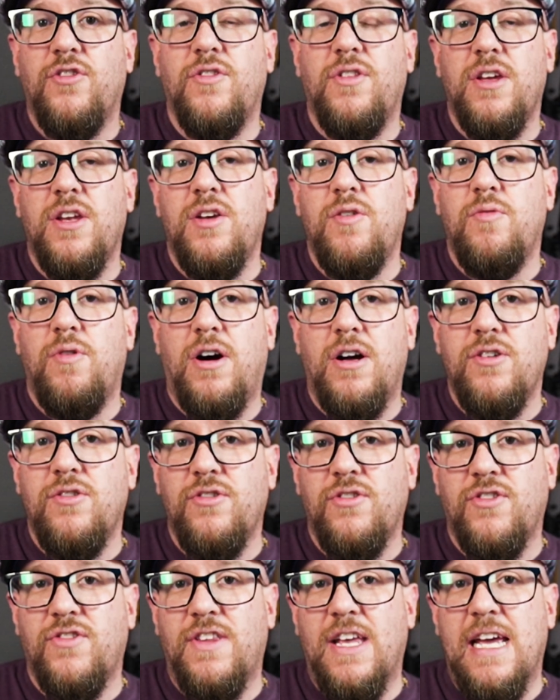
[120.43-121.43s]
so that you
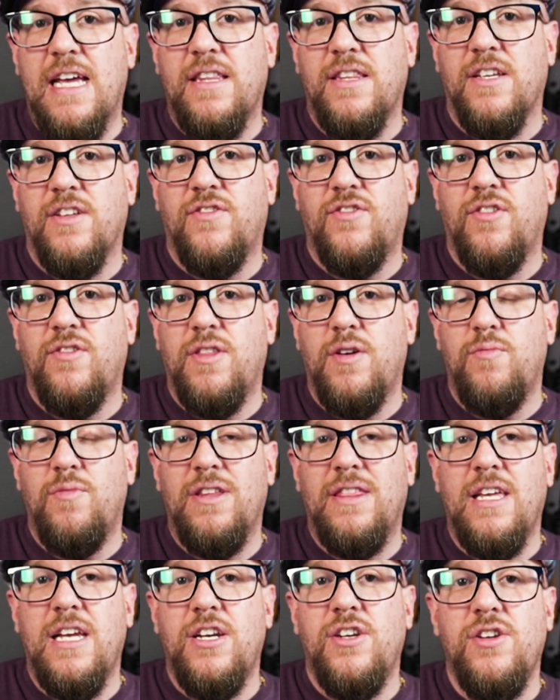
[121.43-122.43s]
understand it, so that
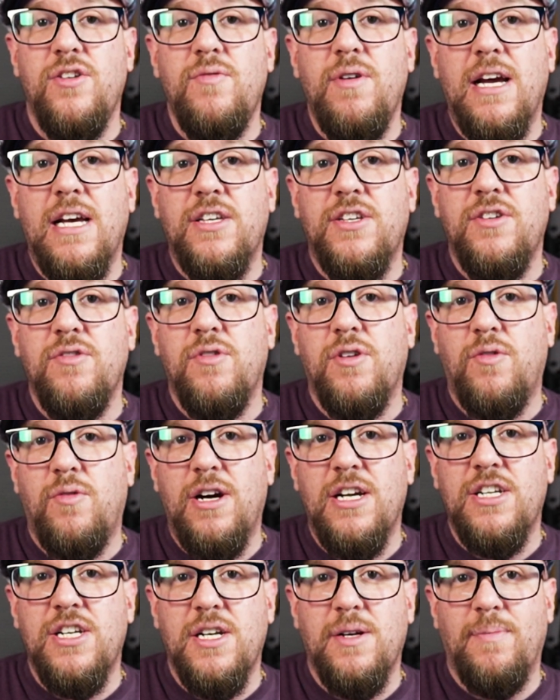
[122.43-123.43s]
when they do ask you a
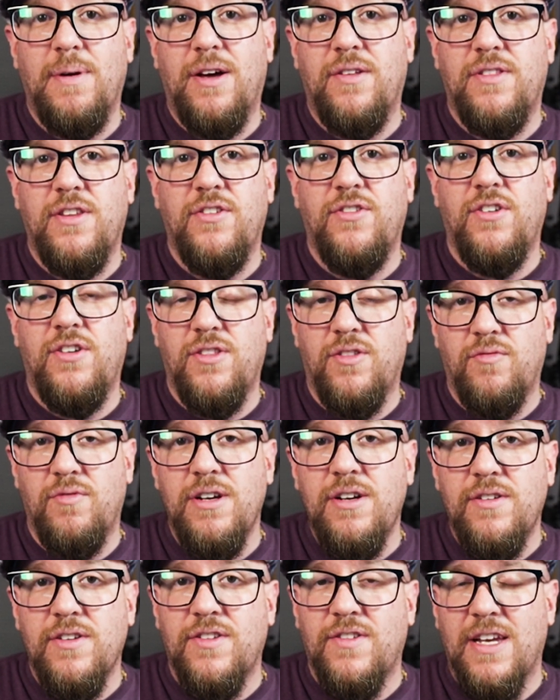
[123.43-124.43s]
question about this on the
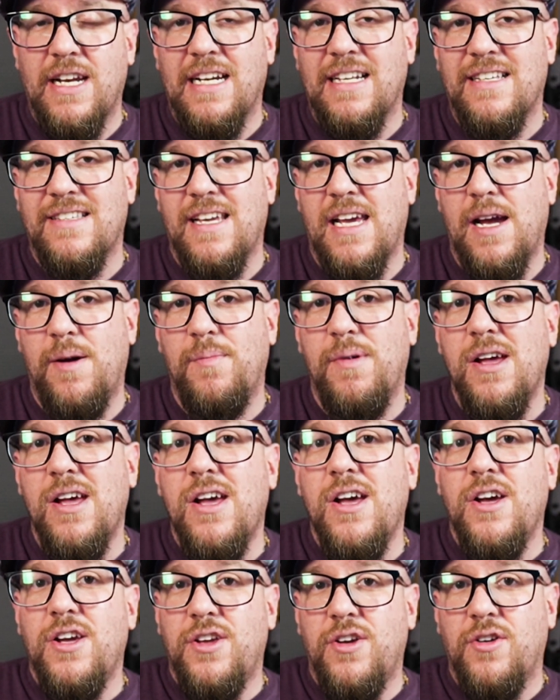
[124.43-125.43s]
real estate exam,
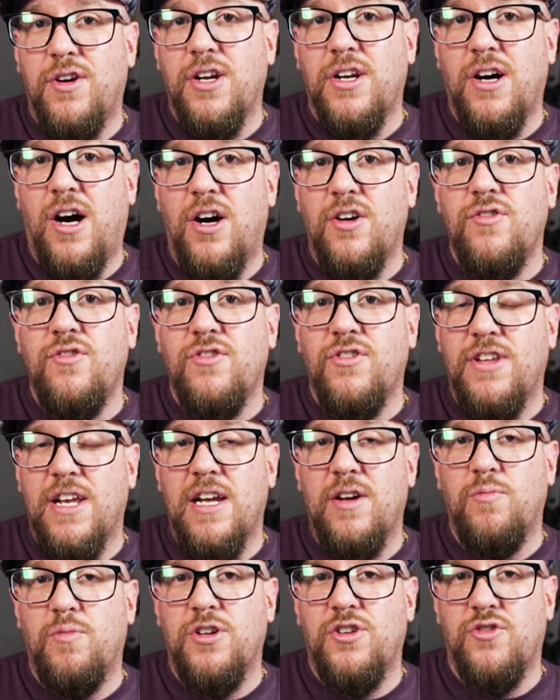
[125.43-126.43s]
you could
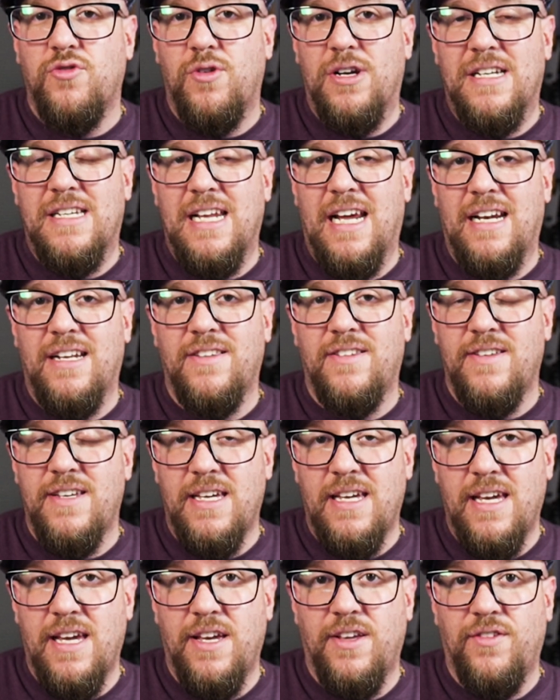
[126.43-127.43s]
understand what joint
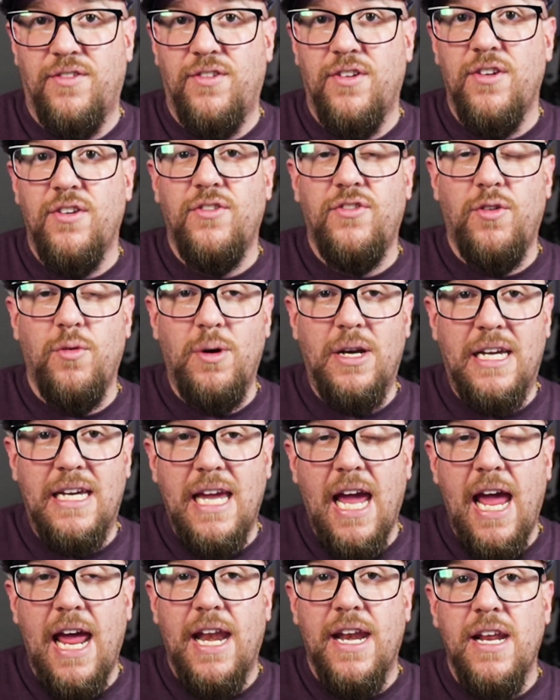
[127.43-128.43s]
tenancy is. So
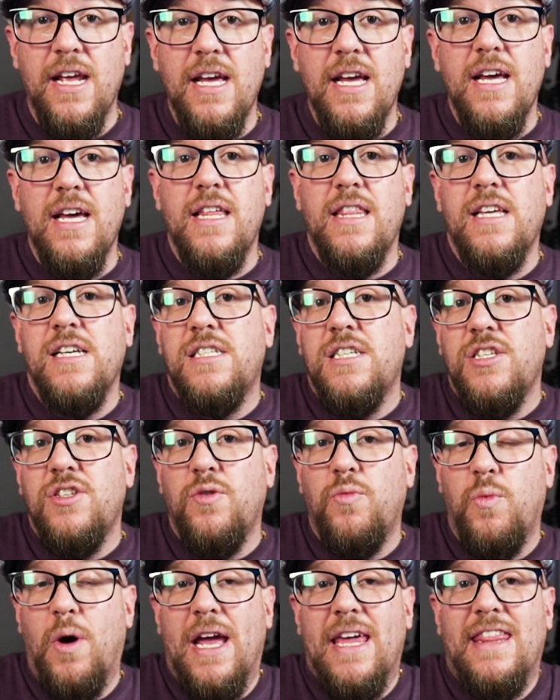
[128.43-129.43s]
again, this is
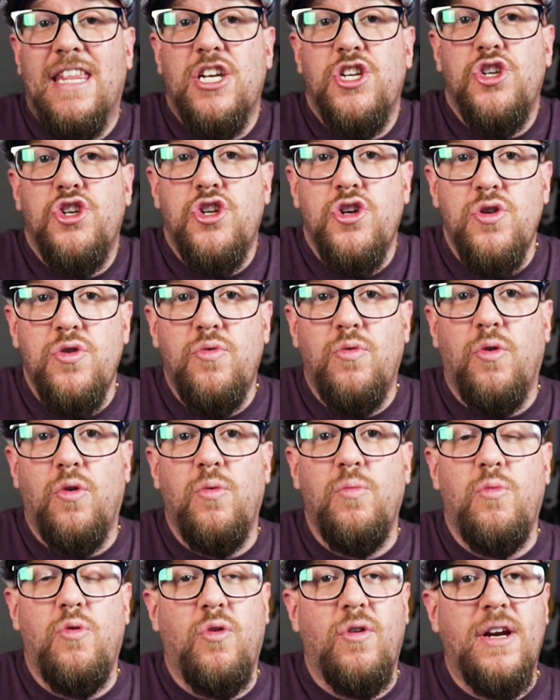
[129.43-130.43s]
a way that two
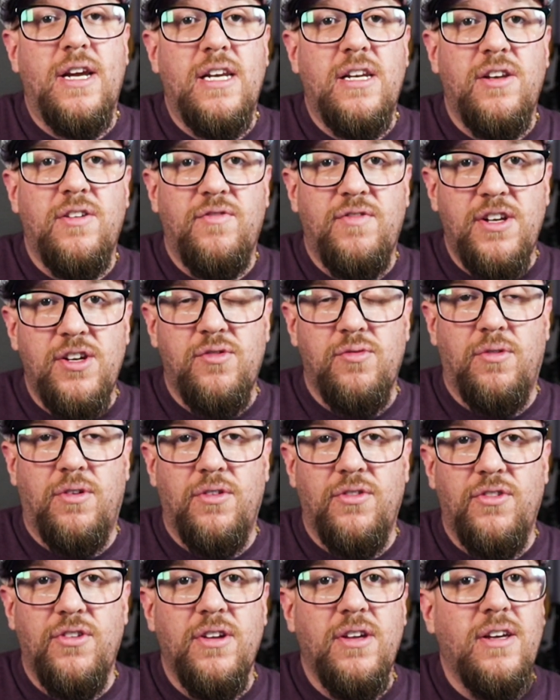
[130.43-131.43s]
or more
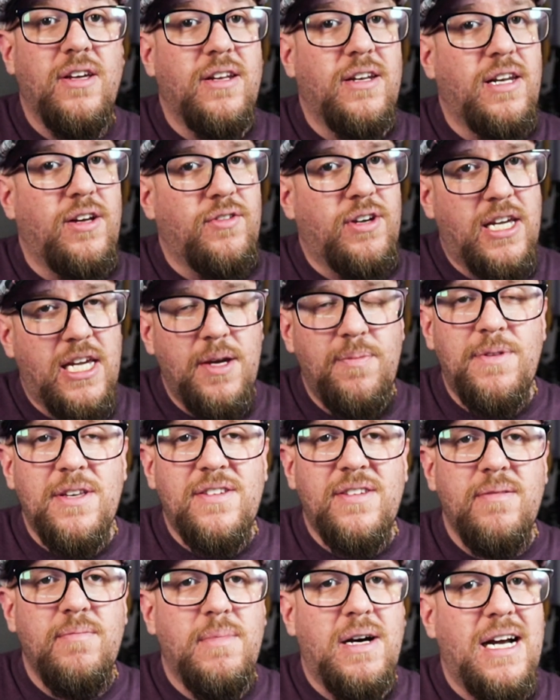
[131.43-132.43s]
individuals. Now keep
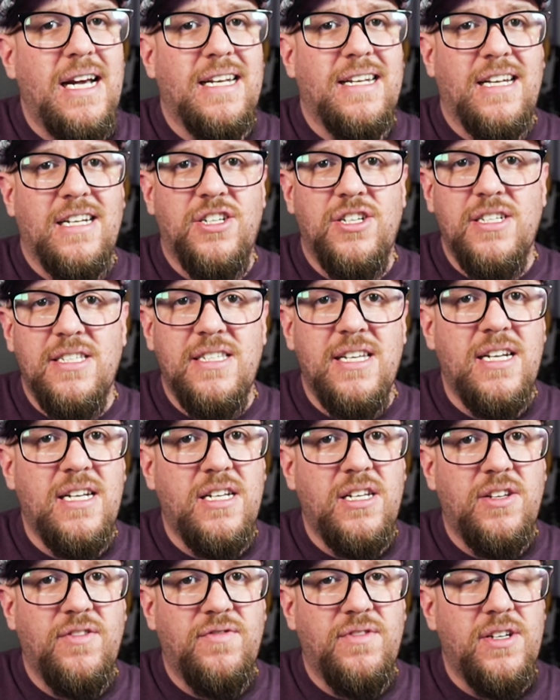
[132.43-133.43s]
this in mind, I just said
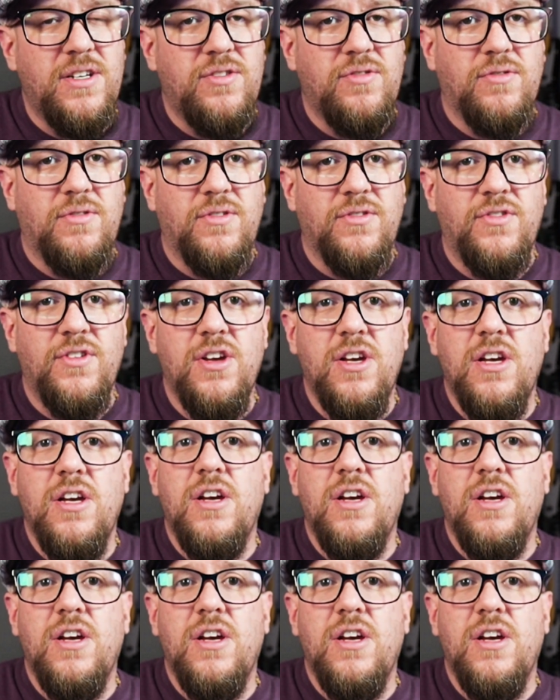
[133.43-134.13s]
individuals.